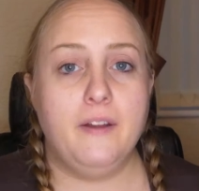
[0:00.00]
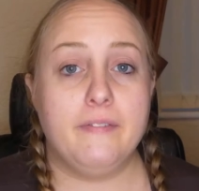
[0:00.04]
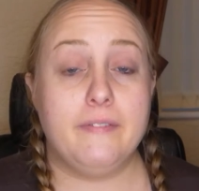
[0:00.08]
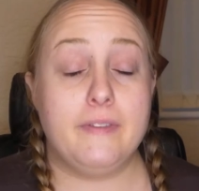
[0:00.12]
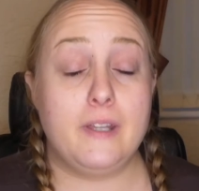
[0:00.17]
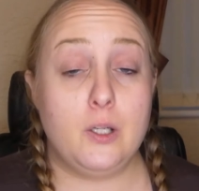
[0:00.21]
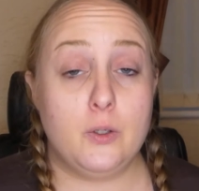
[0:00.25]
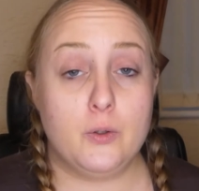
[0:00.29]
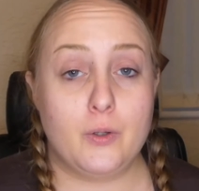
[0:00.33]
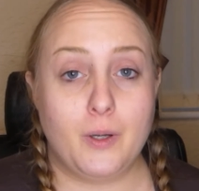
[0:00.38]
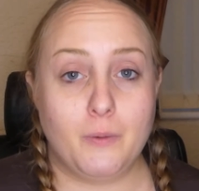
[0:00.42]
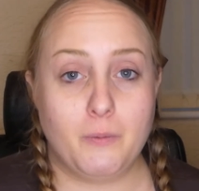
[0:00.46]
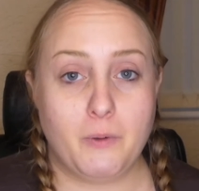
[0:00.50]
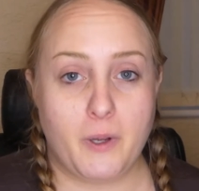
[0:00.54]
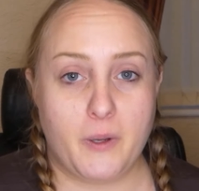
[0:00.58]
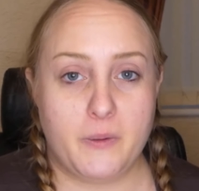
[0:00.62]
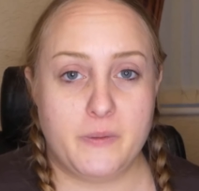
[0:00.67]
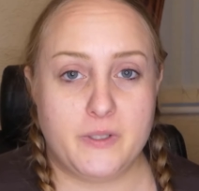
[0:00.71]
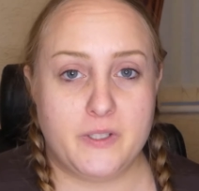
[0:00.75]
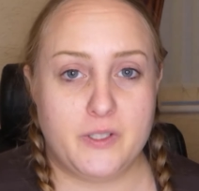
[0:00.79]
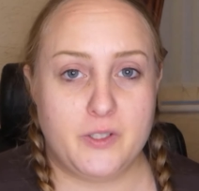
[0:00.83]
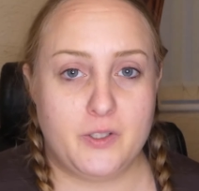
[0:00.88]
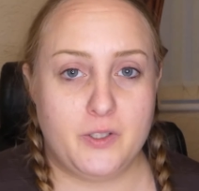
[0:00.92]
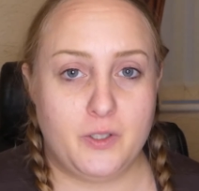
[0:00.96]
The look I'm
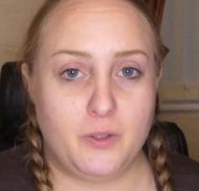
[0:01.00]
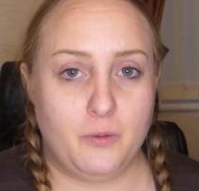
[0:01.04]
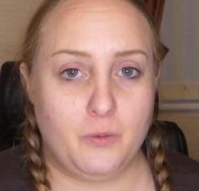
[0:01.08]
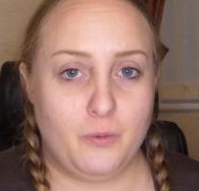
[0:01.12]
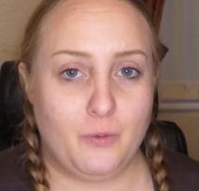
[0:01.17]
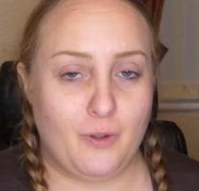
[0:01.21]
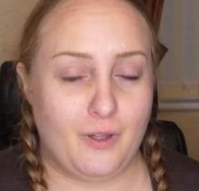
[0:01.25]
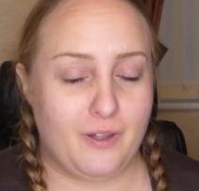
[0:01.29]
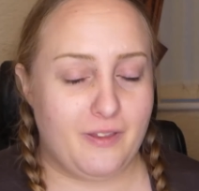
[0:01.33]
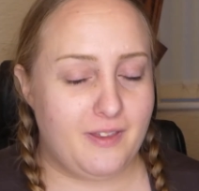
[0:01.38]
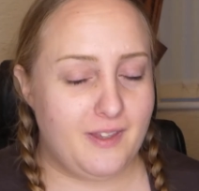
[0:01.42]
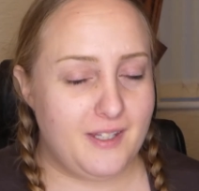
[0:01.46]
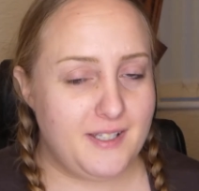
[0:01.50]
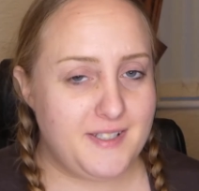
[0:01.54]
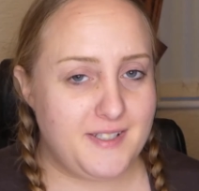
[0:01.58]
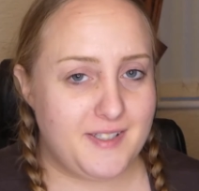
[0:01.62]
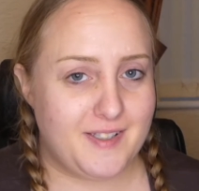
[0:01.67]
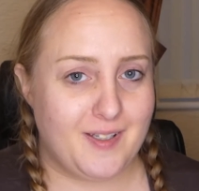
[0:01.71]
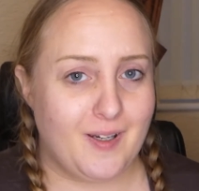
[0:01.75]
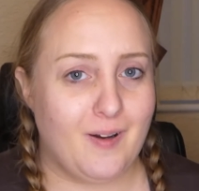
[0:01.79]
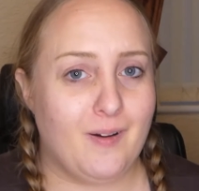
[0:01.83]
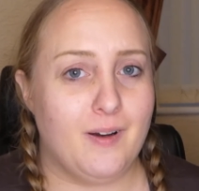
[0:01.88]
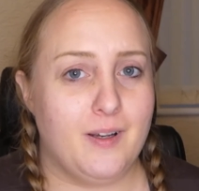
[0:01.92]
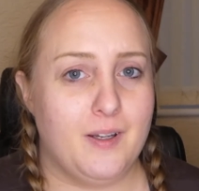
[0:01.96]
going to do this
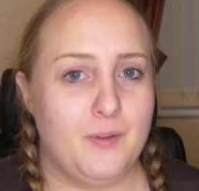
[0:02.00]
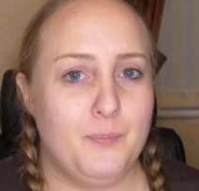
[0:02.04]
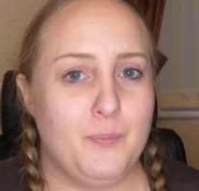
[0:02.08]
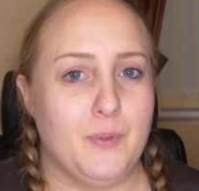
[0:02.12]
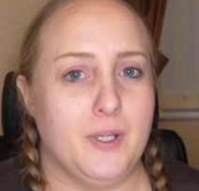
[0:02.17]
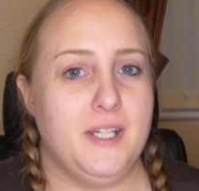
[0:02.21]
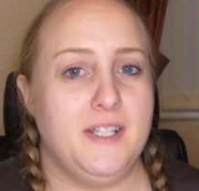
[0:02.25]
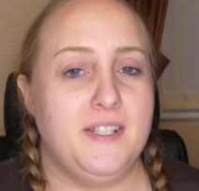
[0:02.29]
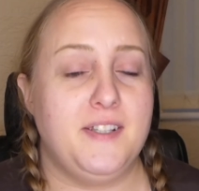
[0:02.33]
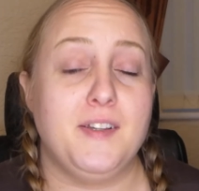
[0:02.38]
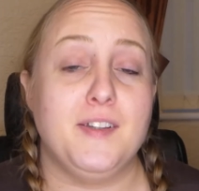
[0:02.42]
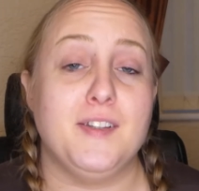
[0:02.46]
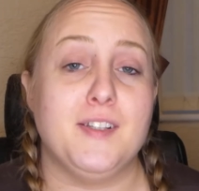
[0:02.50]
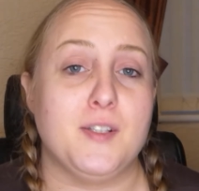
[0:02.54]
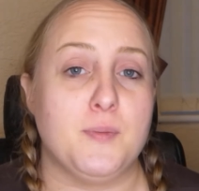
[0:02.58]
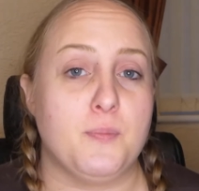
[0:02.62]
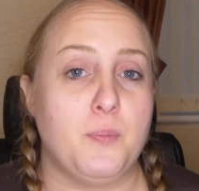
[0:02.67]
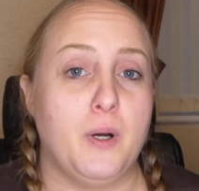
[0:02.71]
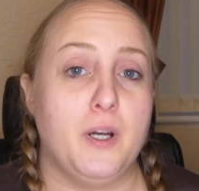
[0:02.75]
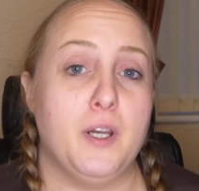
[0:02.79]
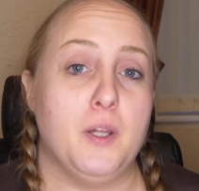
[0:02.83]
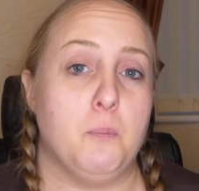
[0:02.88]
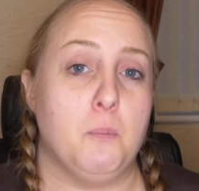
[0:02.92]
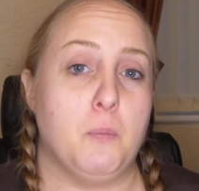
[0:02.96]
time is
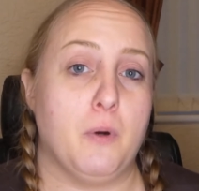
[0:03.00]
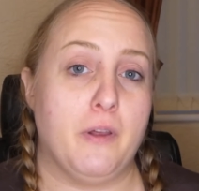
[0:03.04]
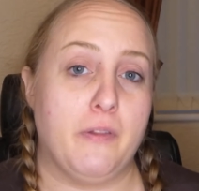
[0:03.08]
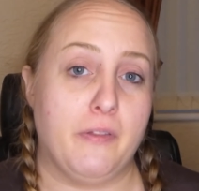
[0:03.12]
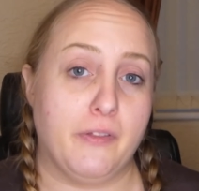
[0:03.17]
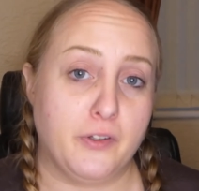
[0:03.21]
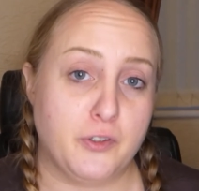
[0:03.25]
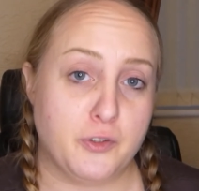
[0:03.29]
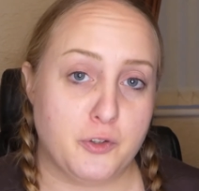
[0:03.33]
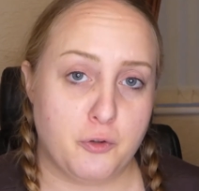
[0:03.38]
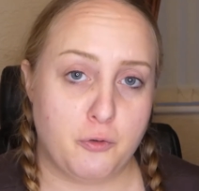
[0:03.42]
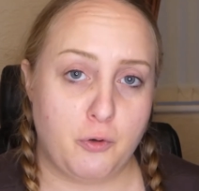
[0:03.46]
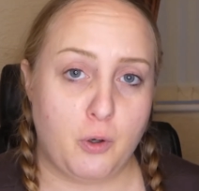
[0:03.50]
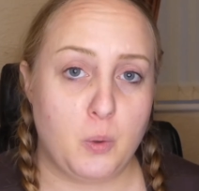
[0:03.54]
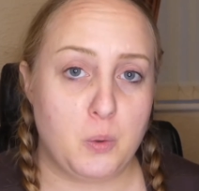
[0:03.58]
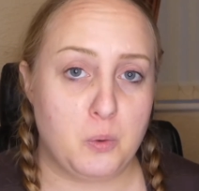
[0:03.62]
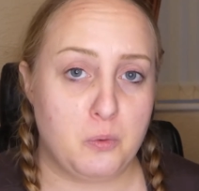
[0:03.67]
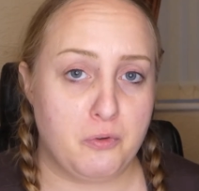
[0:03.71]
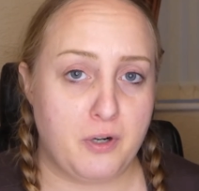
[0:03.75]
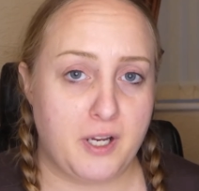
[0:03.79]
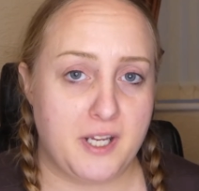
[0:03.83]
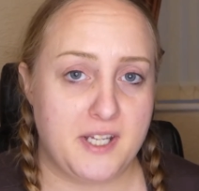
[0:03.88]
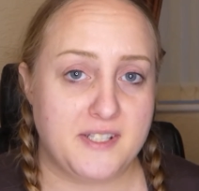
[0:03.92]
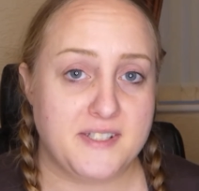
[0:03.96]
inspired by the troll
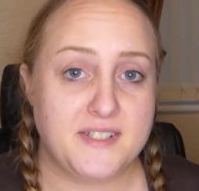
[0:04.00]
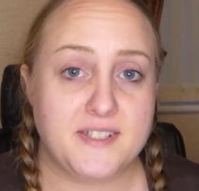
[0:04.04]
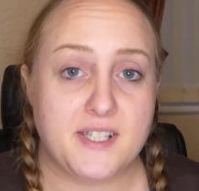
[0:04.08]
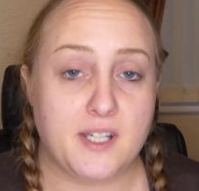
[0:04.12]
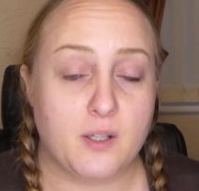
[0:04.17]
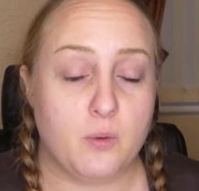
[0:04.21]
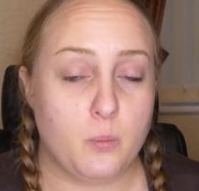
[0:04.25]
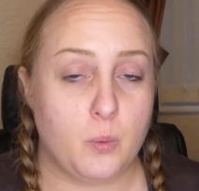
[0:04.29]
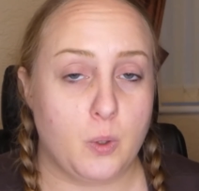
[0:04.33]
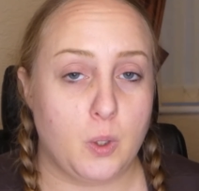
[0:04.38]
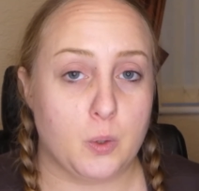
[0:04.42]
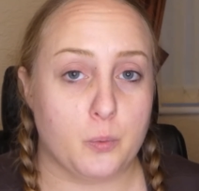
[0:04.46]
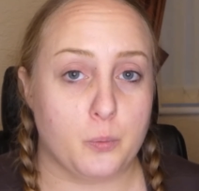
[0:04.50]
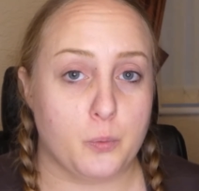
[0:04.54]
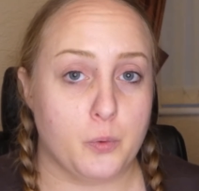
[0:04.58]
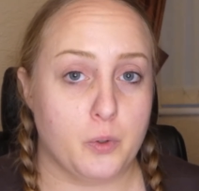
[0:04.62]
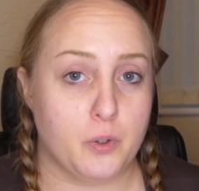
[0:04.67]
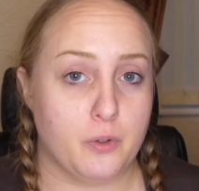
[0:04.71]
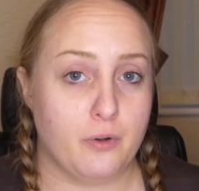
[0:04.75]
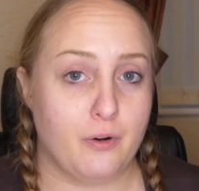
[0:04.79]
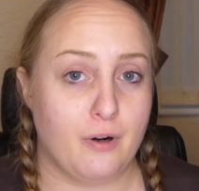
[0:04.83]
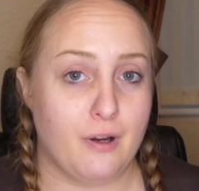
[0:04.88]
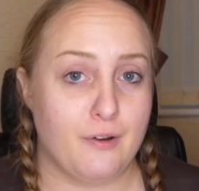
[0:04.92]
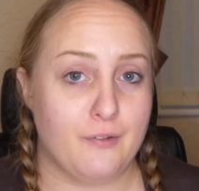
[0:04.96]
race in World of
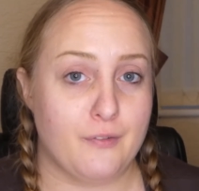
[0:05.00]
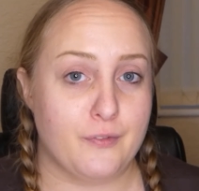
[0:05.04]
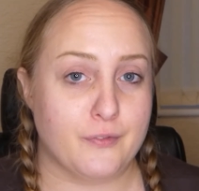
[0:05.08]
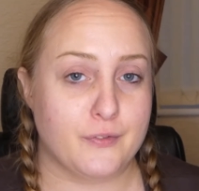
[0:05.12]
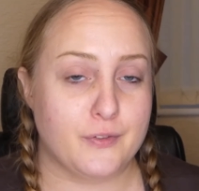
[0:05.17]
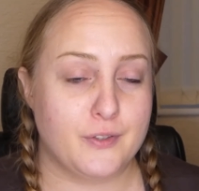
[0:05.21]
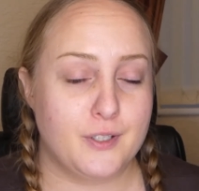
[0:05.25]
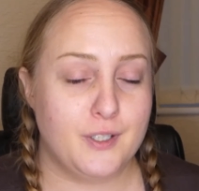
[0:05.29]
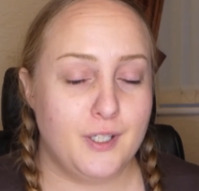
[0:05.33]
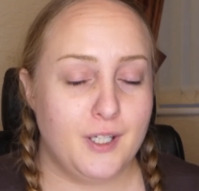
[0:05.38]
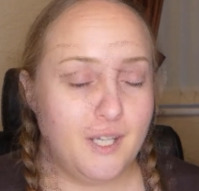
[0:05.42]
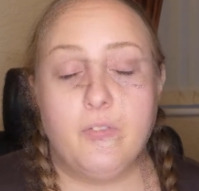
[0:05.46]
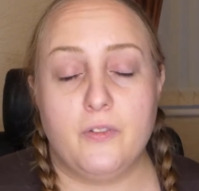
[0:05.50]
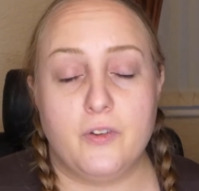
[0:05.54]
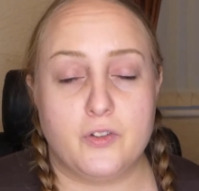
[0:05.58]
Warcraft.